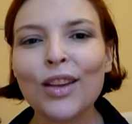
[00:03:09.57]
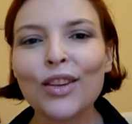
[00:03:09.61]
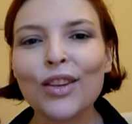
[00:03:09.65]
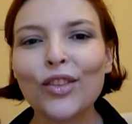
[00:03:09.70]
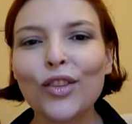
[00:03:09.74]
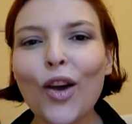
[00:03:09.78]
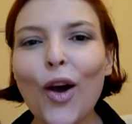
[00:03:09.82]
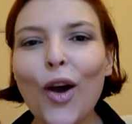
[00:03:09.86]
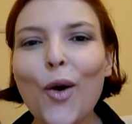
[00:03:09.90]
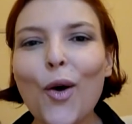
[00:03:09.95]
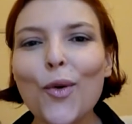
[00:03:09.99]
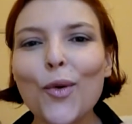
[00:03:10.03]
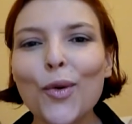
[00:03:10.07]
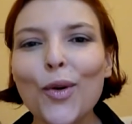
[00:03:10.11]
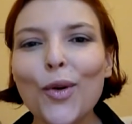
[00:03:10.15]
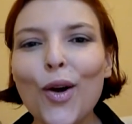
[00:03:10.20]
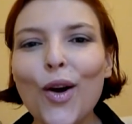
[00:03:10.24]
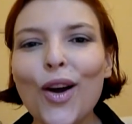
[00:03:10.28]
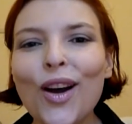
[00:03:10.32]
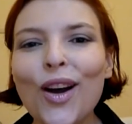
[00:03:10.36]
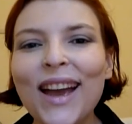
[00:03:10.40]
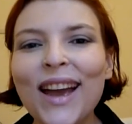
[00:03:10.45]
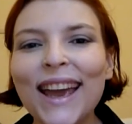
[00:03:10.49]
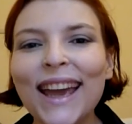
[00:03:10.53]

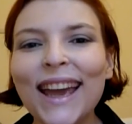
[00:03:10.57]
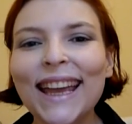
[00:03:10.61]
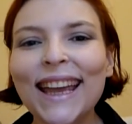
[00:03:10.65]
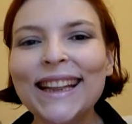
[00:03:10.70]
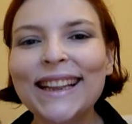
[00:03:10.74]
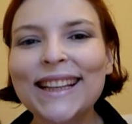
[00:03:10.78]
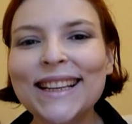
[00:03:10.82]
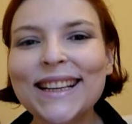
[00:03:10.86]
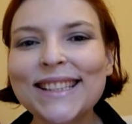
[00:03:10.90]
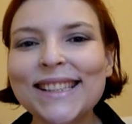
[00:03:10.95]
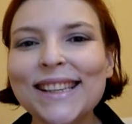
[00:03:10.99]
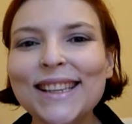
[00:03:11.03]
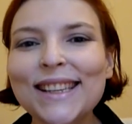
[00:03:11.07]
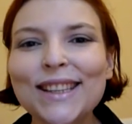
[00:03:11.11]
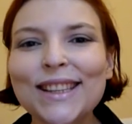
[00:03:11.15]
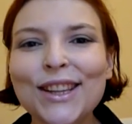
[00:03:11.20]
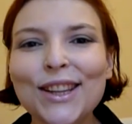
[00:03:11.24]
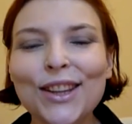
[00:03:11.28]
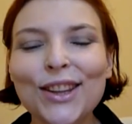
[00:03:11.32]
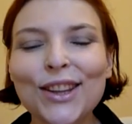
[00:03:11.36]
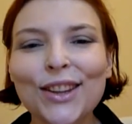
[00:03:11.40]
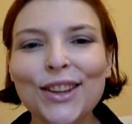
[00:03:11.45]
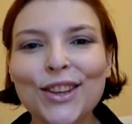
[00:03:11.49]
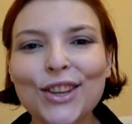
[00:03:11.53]
so it
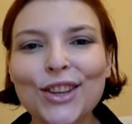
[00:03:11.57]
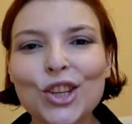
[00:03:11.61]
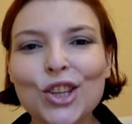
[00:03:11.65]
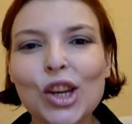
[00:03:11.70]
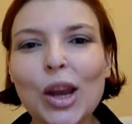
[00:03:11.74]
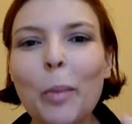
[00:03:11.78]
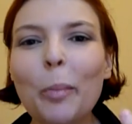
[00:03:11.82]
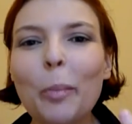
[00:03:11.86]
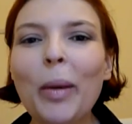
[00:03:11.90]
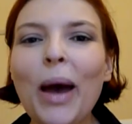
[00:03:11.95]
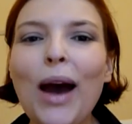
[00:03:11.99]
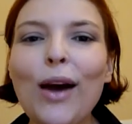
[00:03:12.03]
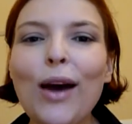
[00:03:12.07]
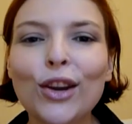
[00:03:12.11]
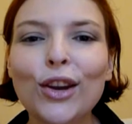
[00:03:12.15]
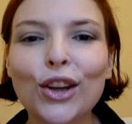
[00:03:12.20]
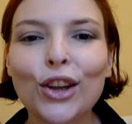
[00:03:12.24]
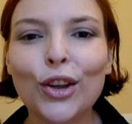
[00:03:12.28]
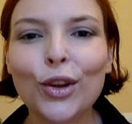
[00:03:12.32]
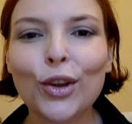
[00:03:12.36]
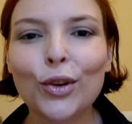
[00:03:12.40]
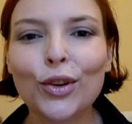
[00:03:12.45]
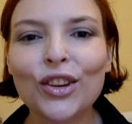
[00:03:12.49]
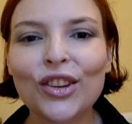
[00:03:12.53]
doesn't jump out
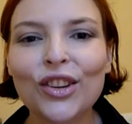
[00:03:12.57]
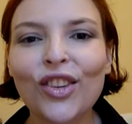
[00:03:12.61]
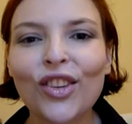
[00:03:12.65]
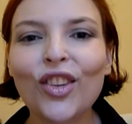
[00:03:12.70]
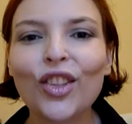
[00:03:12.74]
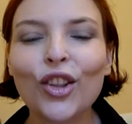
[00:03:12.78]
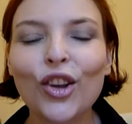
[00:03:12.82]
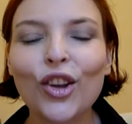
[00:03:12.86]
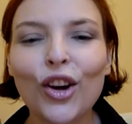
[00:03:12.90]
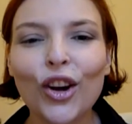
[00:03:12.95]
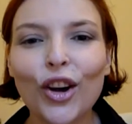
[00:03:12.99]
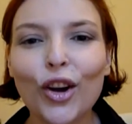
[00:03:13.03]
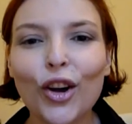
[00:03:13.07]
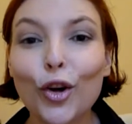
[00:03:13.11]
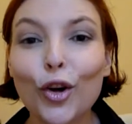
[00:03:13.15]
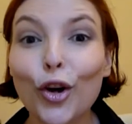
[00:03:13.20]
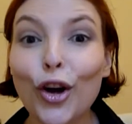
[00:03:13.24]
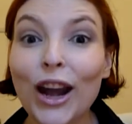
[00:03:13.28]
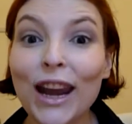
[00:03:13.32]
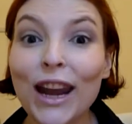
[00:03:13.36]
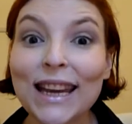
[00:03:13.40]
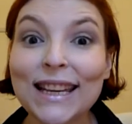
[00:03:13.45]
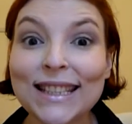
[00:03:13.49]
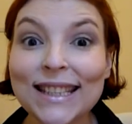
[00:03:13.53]
at you. Doesn't look
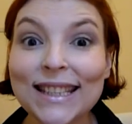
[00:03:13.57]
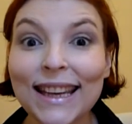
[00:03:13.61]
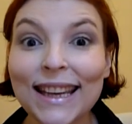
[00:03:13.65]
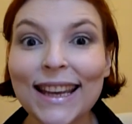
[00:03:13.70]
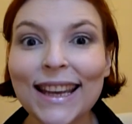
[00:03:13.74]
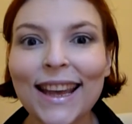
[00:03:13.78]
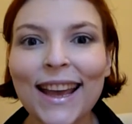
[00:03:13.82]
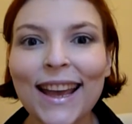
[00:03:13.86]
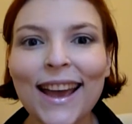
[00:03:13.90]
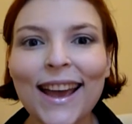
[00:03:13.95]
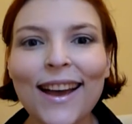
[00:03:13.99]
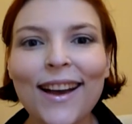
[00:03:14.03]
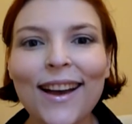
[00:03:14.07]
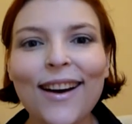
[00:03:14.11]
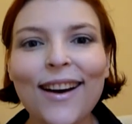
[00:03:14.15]
crazy.